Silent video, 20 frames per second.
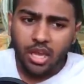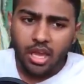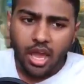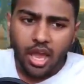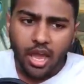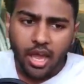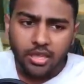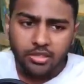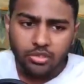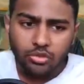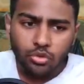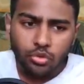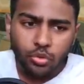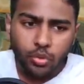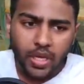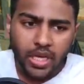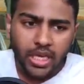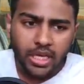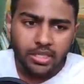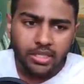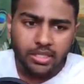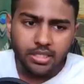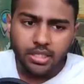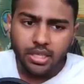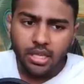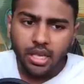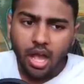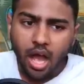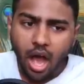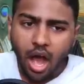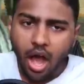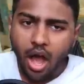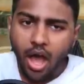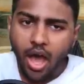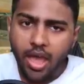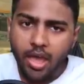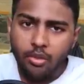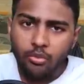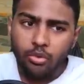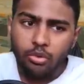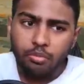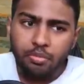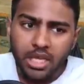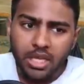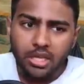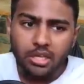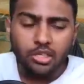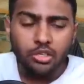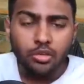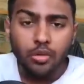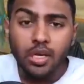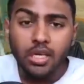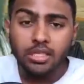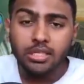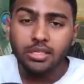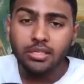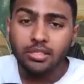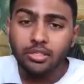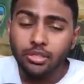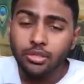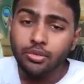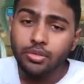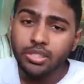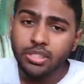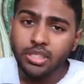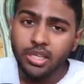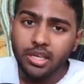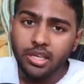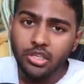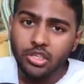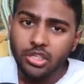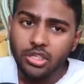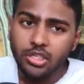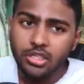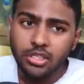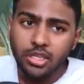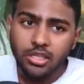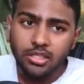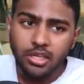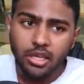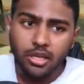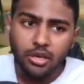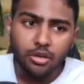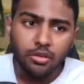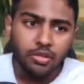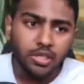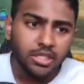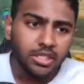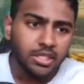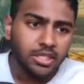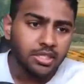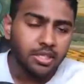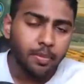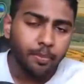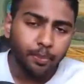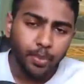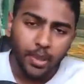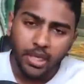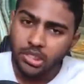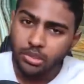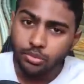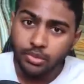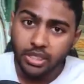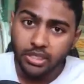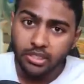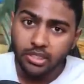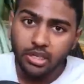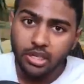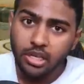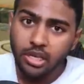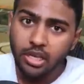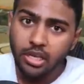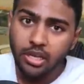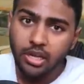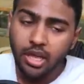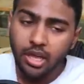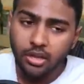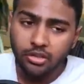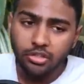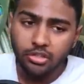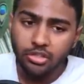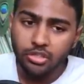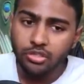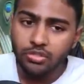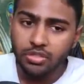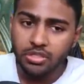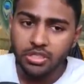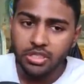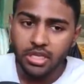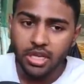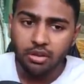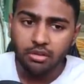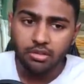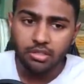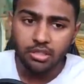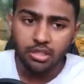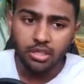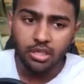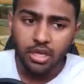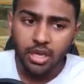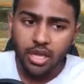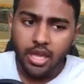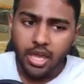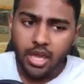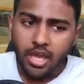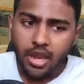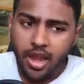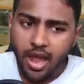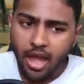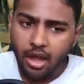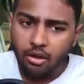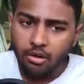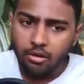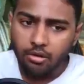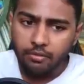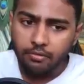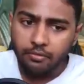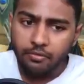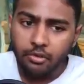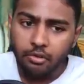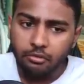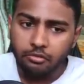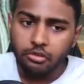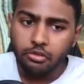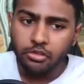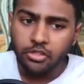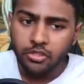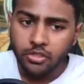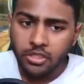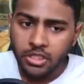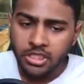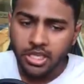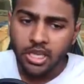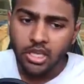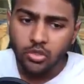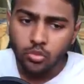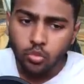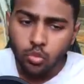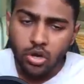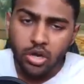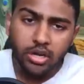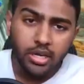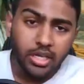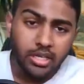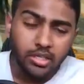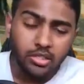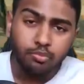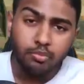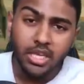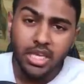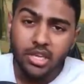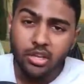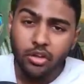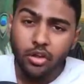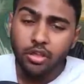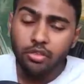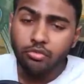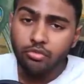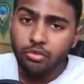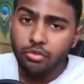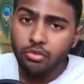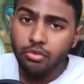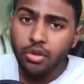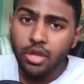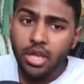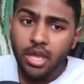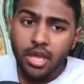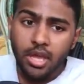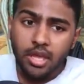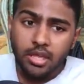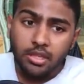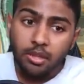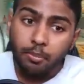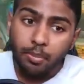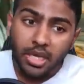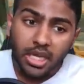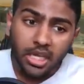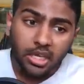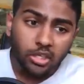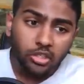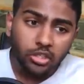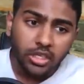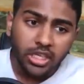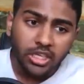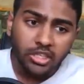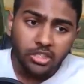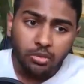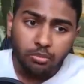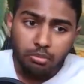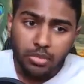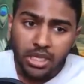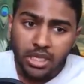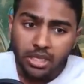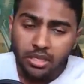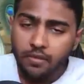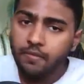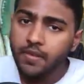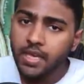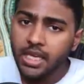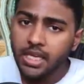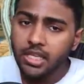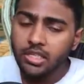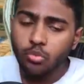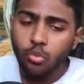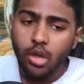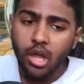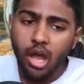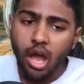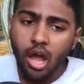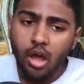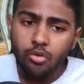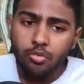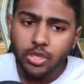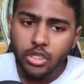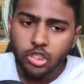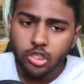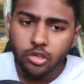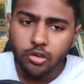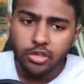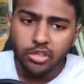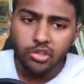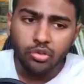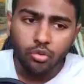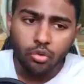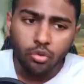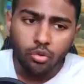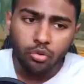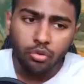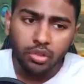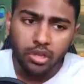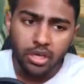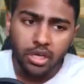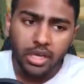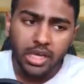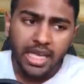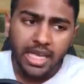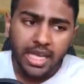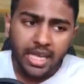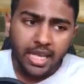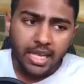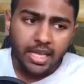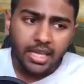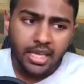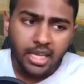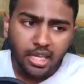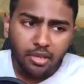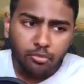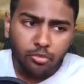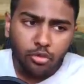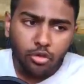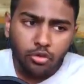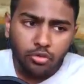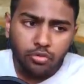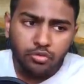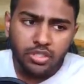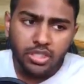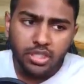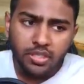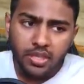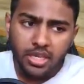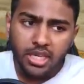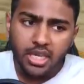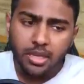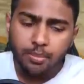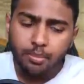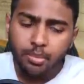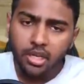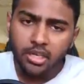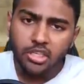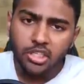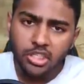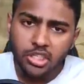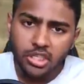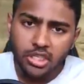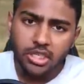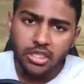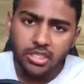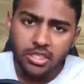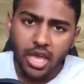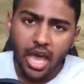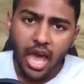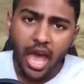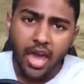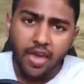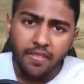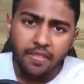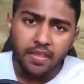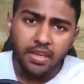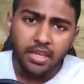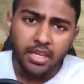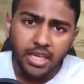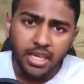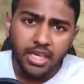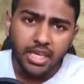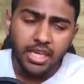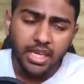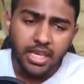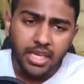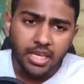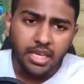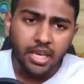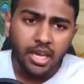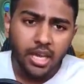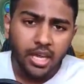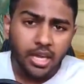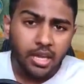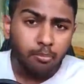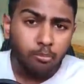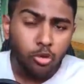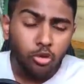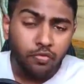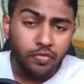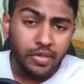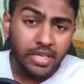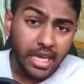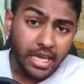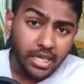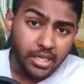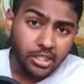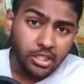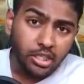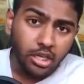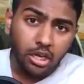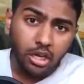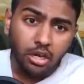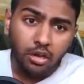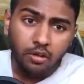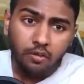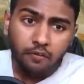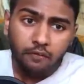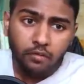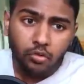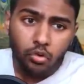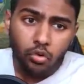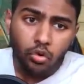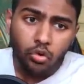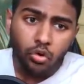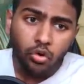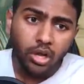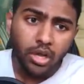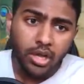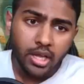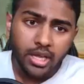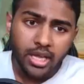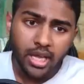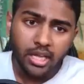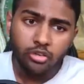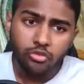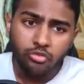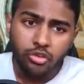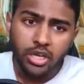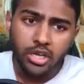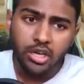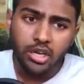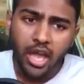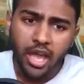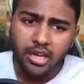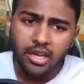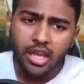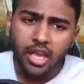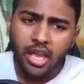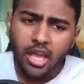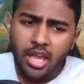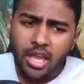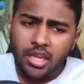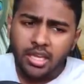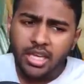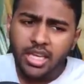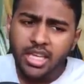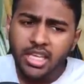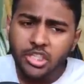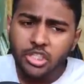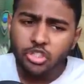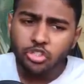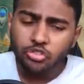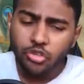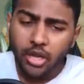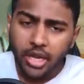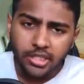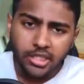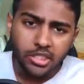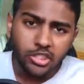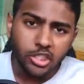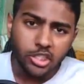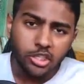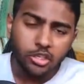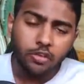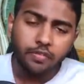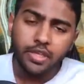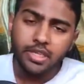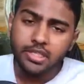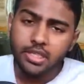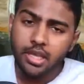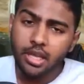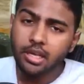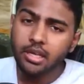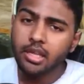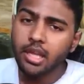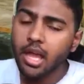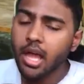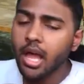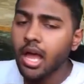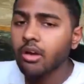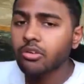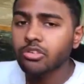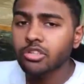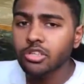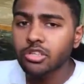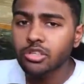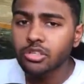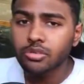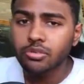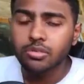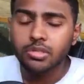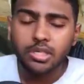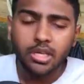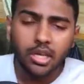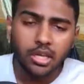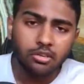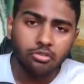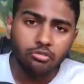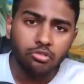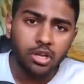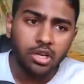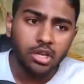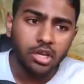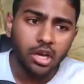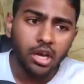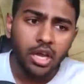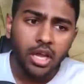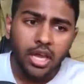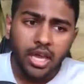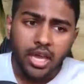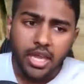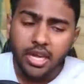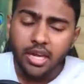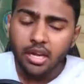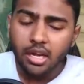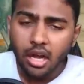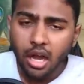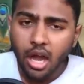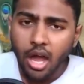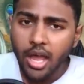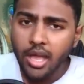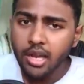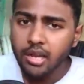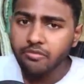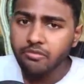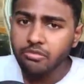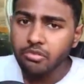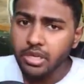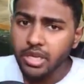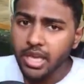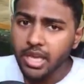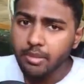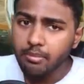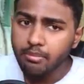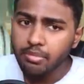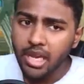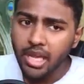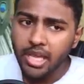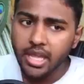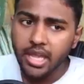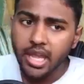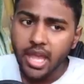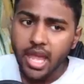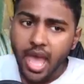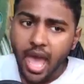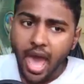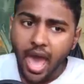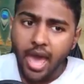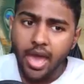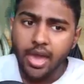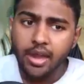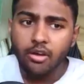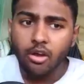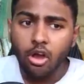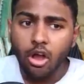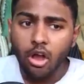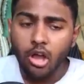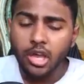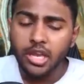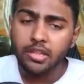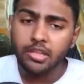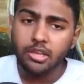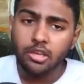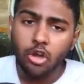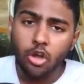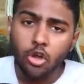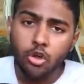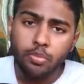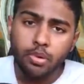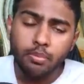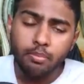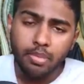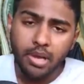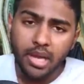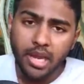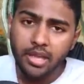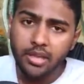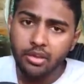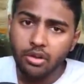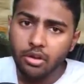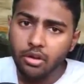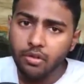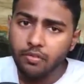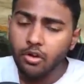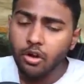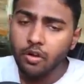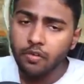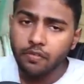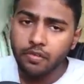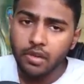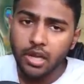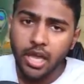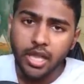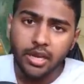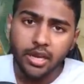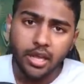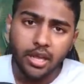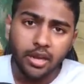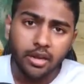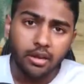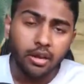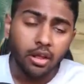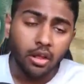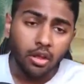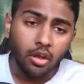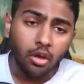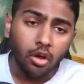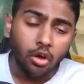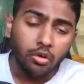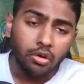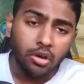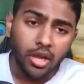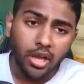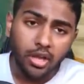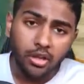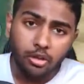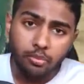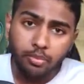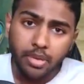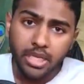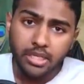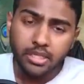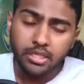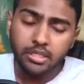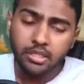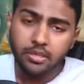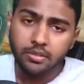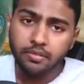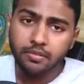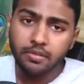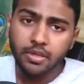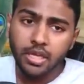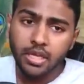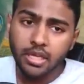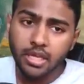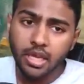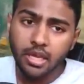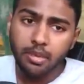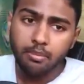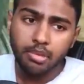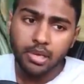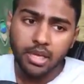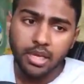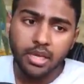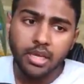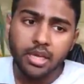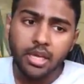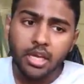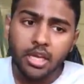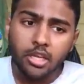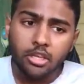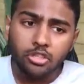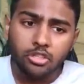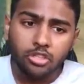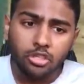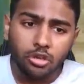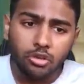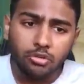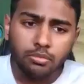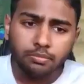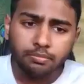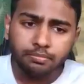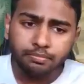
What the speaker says: as always, I will be doing this in 2 stages, as I know this is the best way to learn how to use this character. Now, of course, stage 1 is me going through the beginner to intermediate phase, where I will be showing you all the key moves, the key punishes, and the key move data for Katarina, and key strategy of exactly how to use Katarina in high level gameplay and in the open play of offline and online competitive gameplay. So